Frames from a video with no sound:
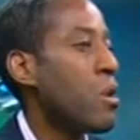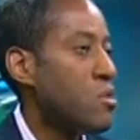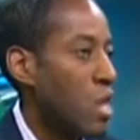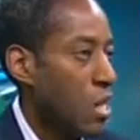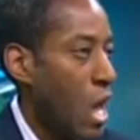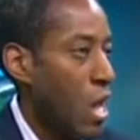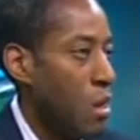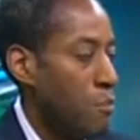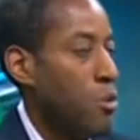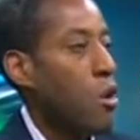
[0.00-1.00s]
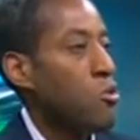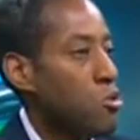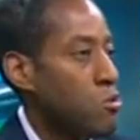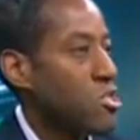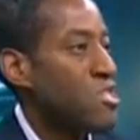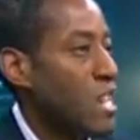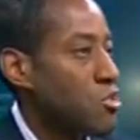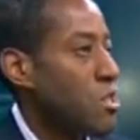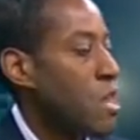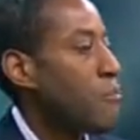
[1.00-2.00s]
We want to take a larger
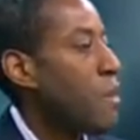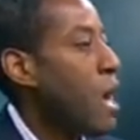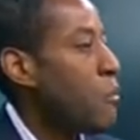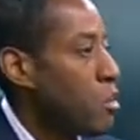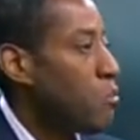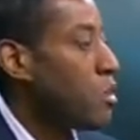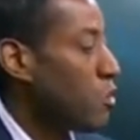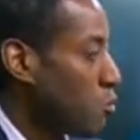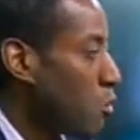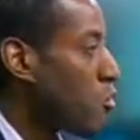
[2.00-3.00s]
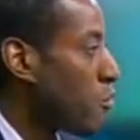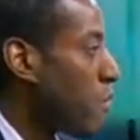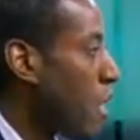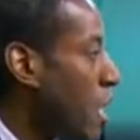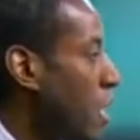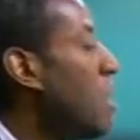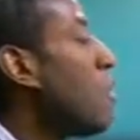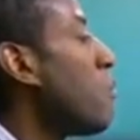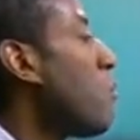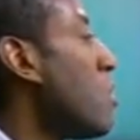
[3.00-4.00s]
section of that pie. We don't want to grow the pie.
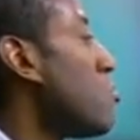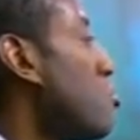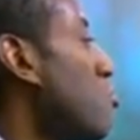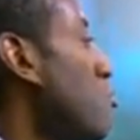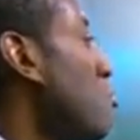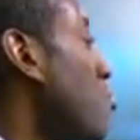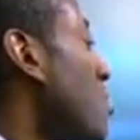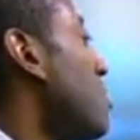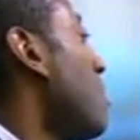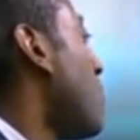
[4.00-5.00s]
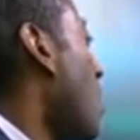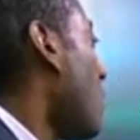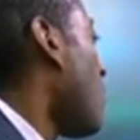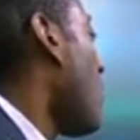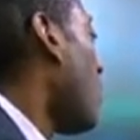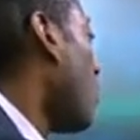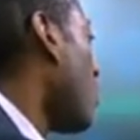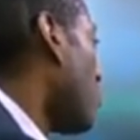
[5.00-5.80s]
We want to sort of divvy up a